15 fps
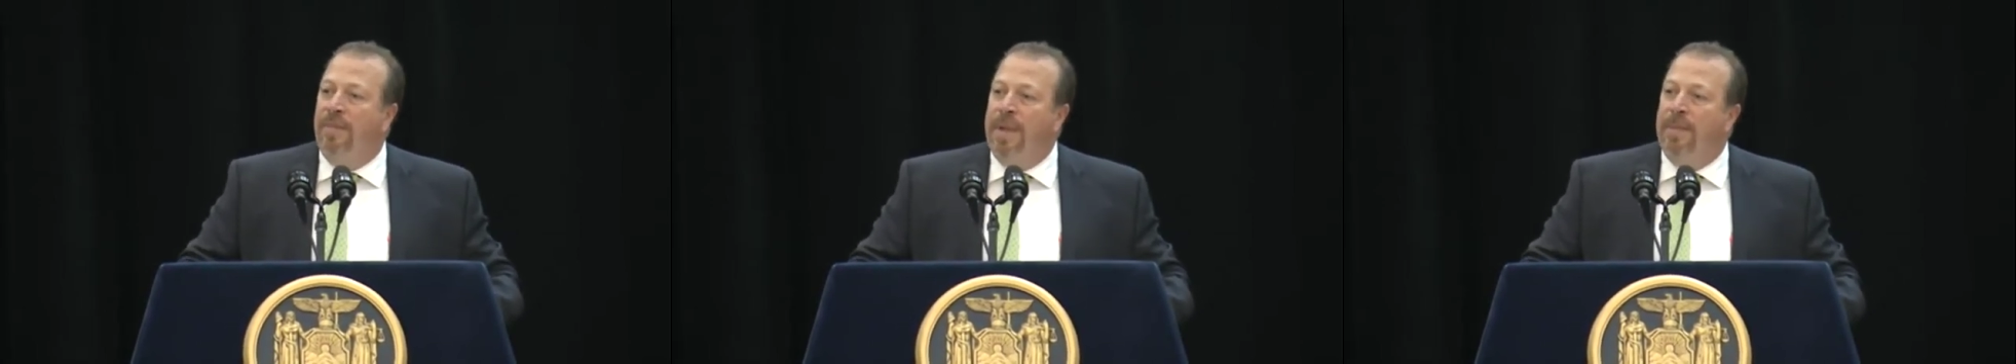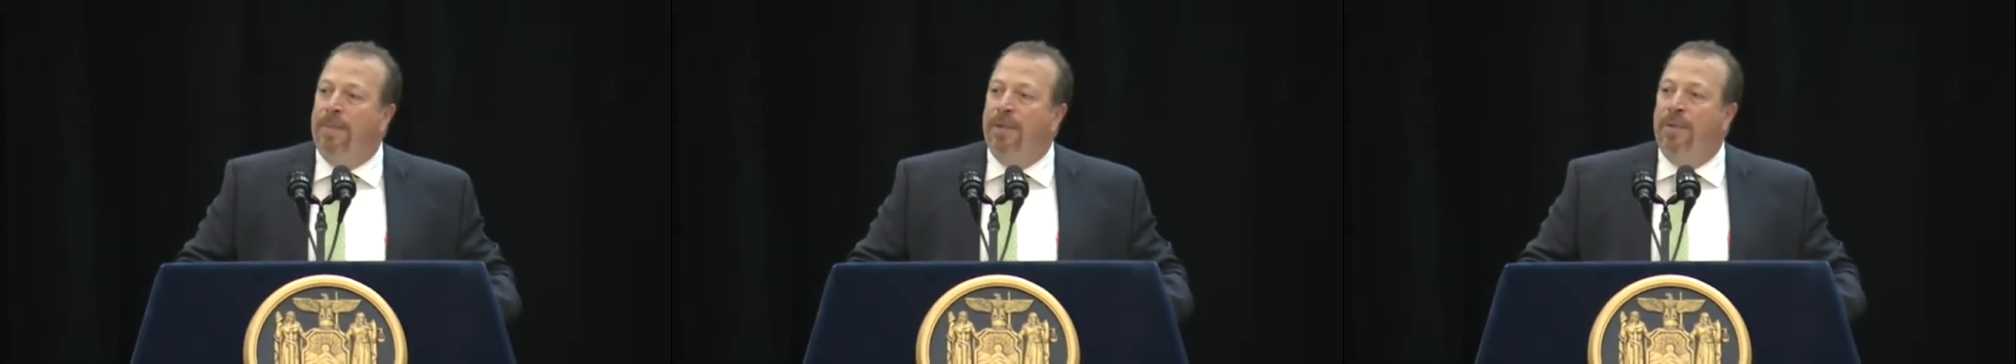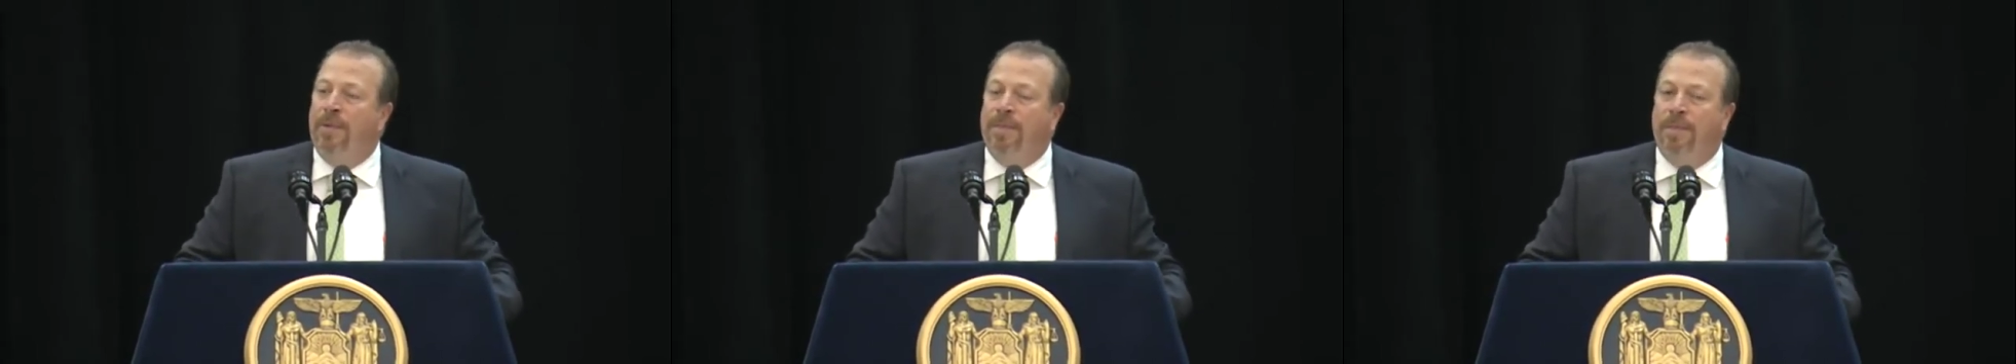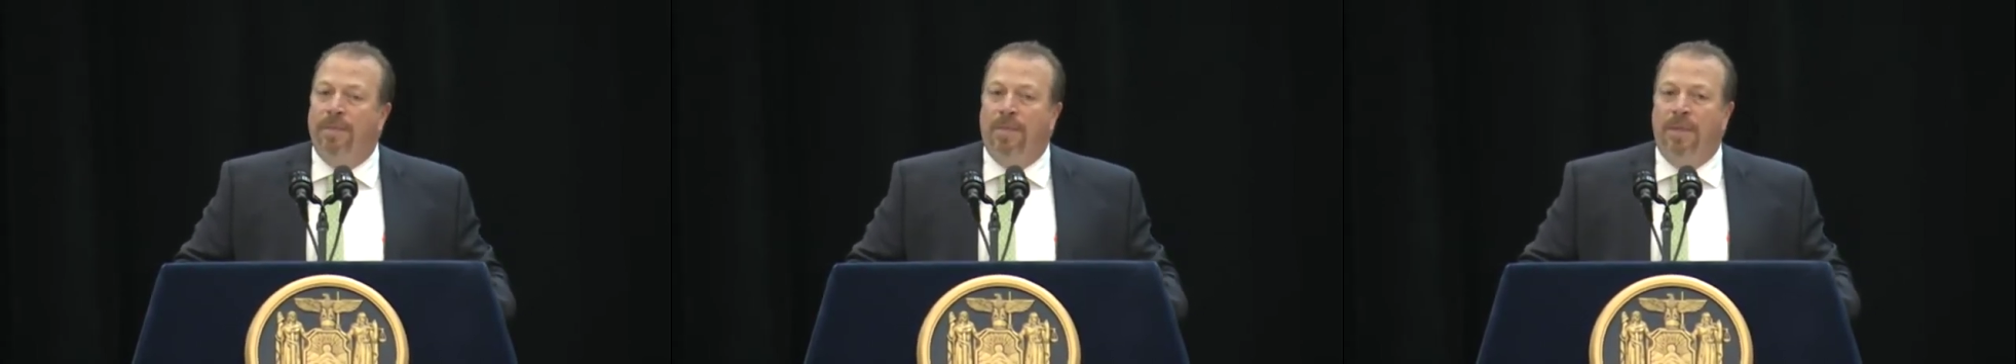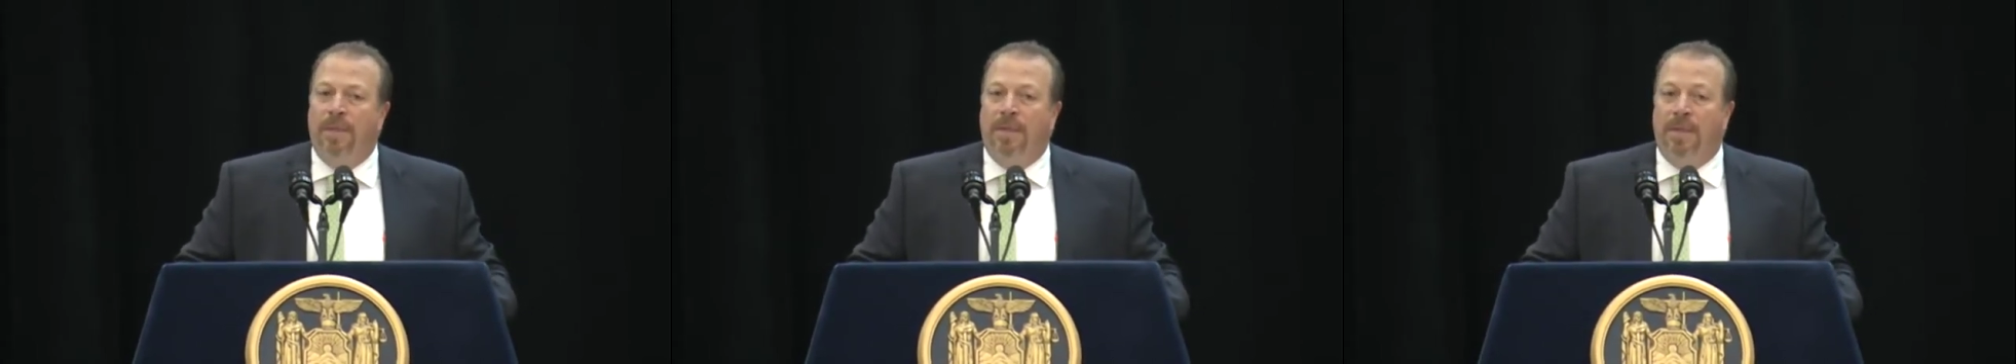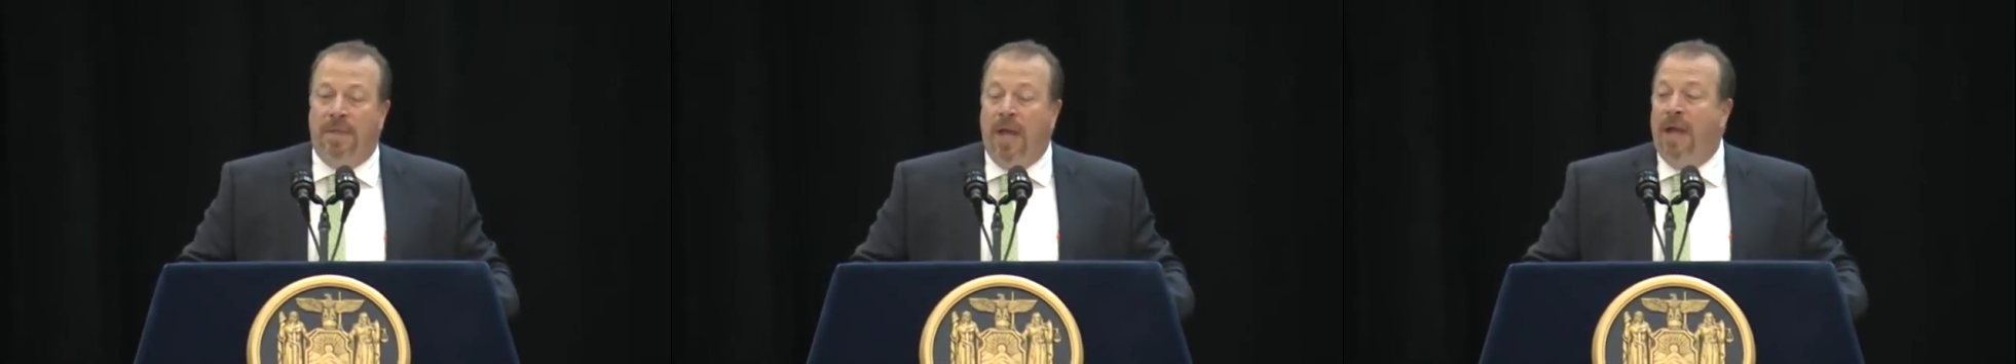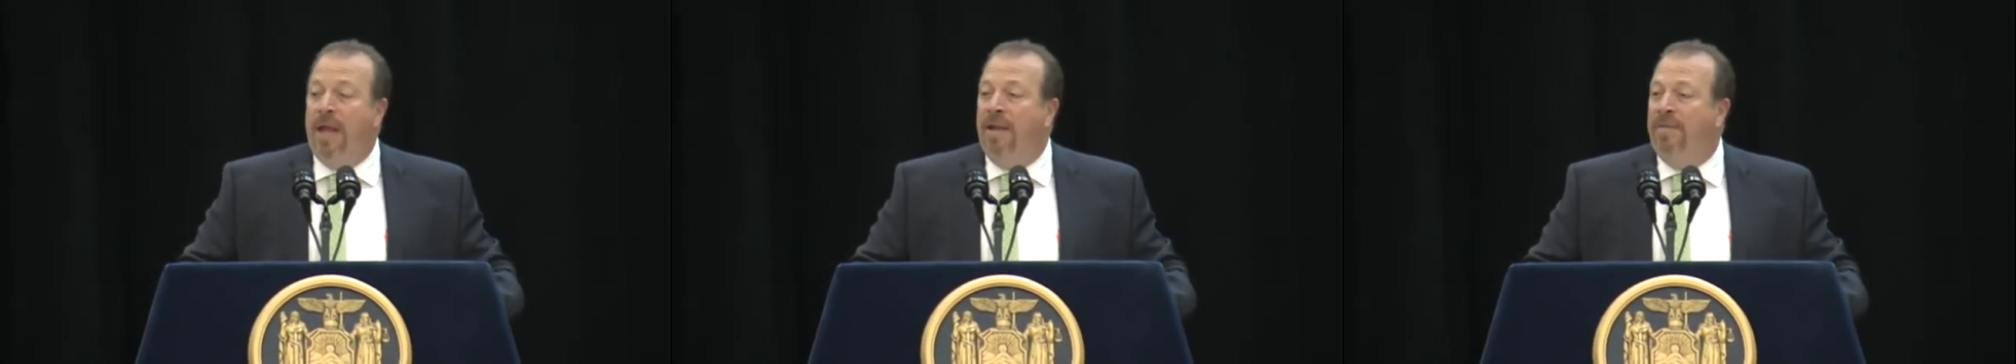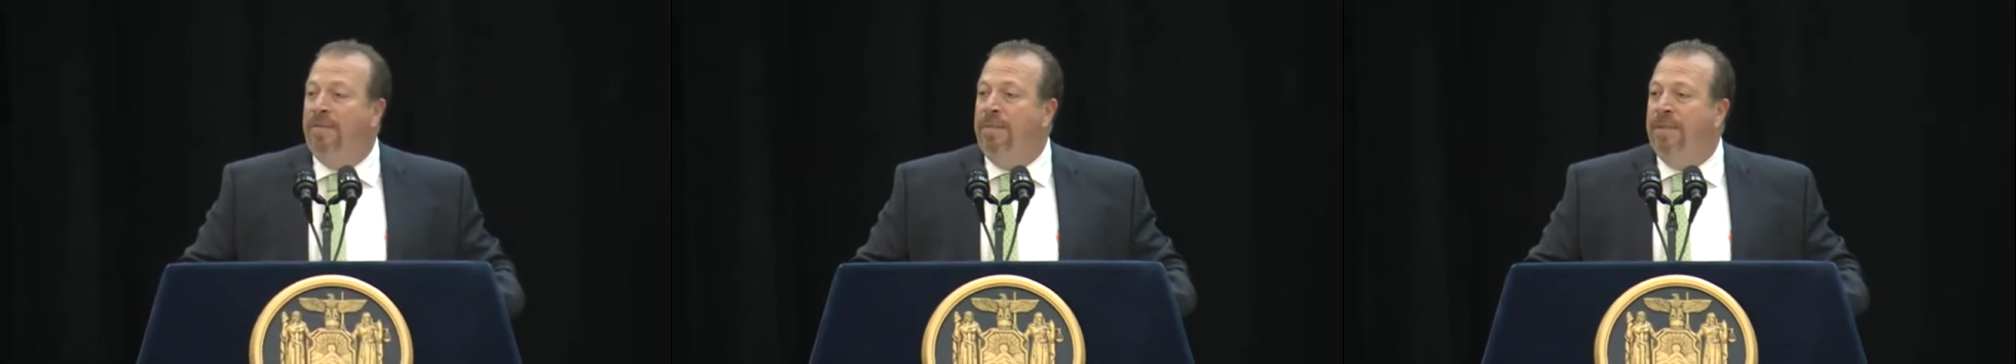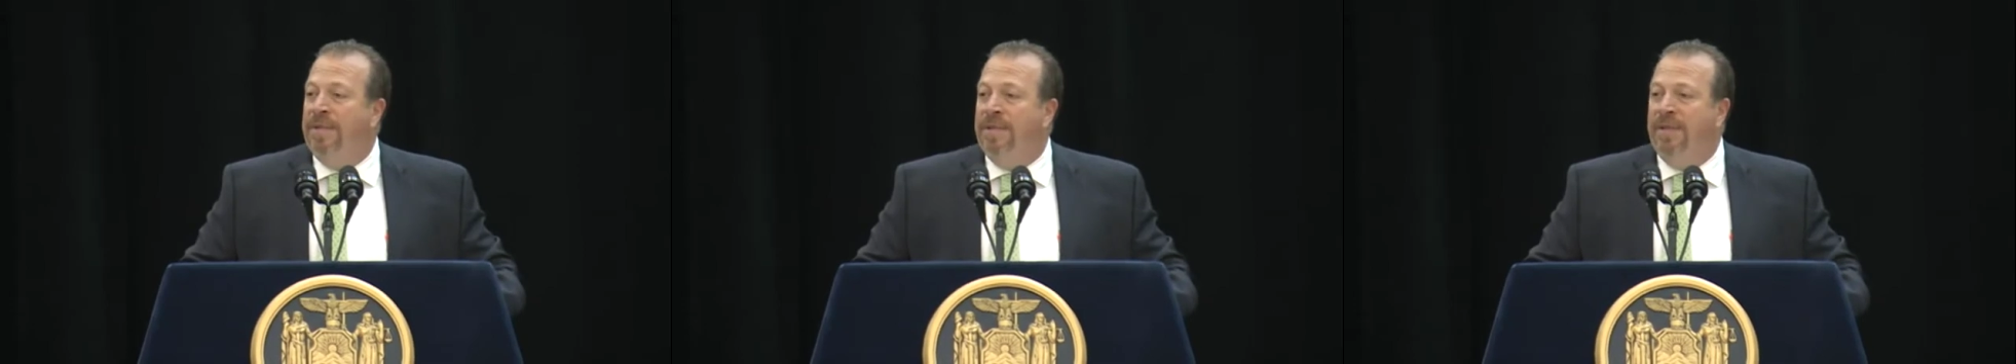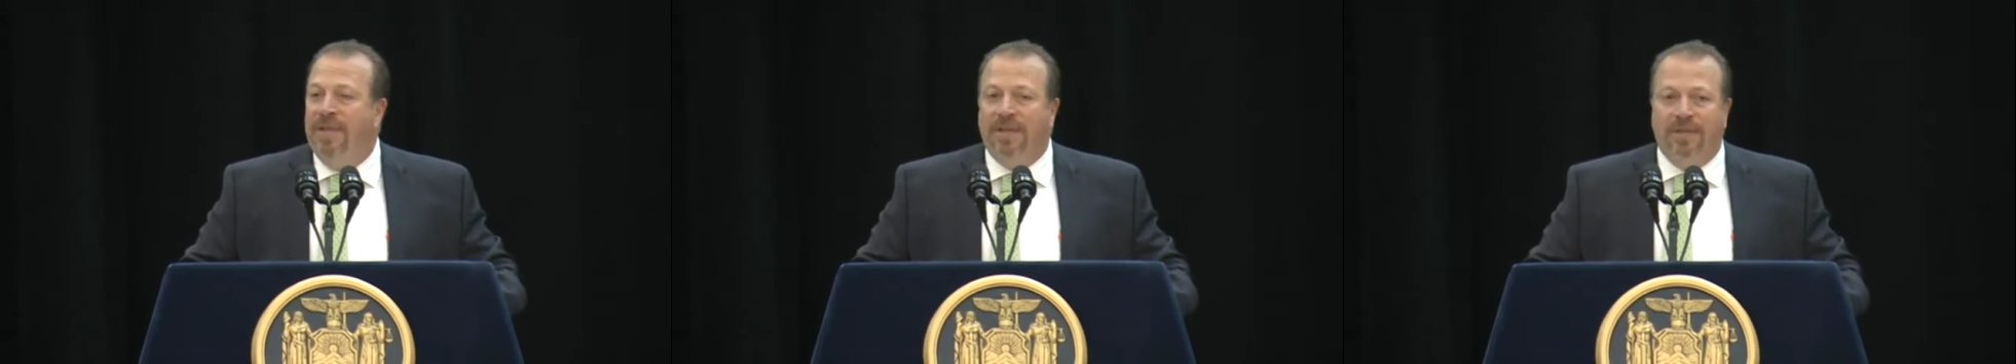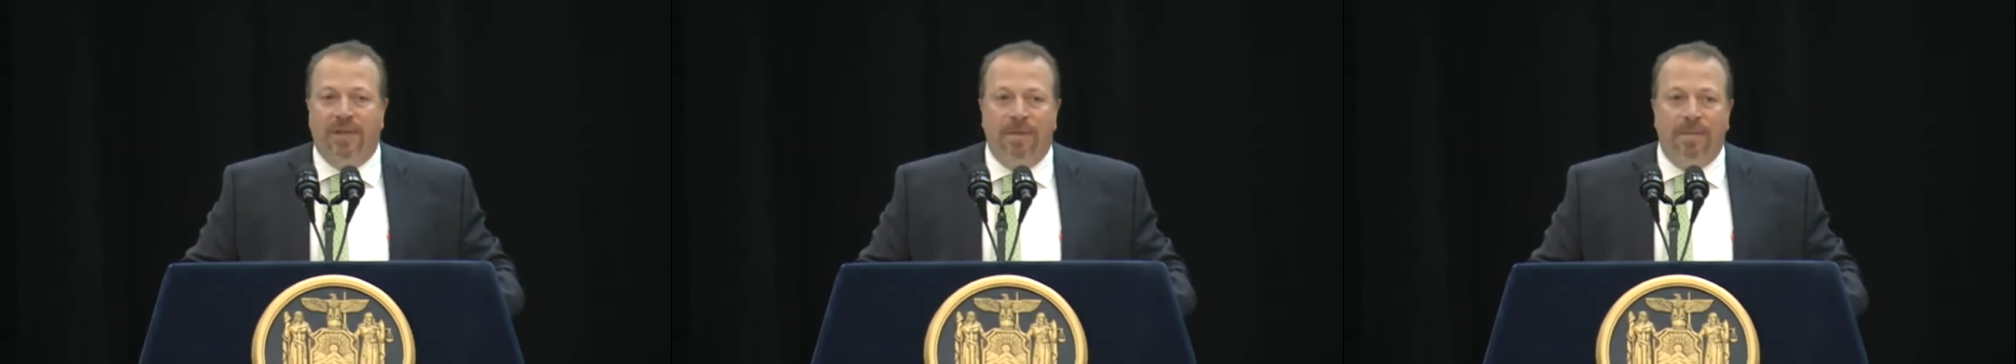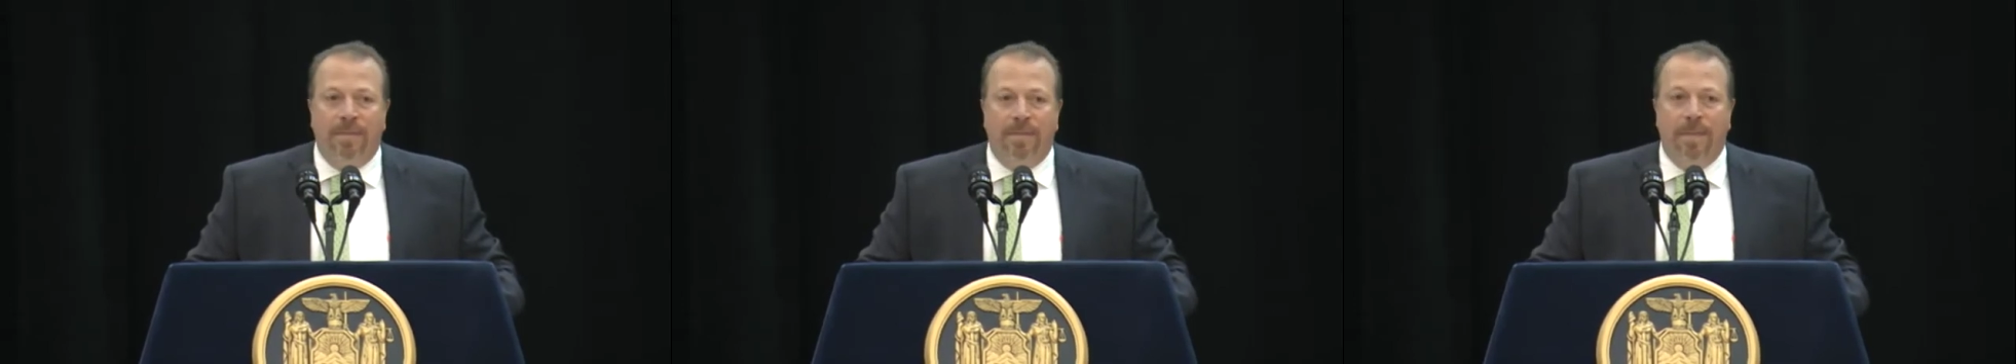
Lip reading: people dying from this addiction.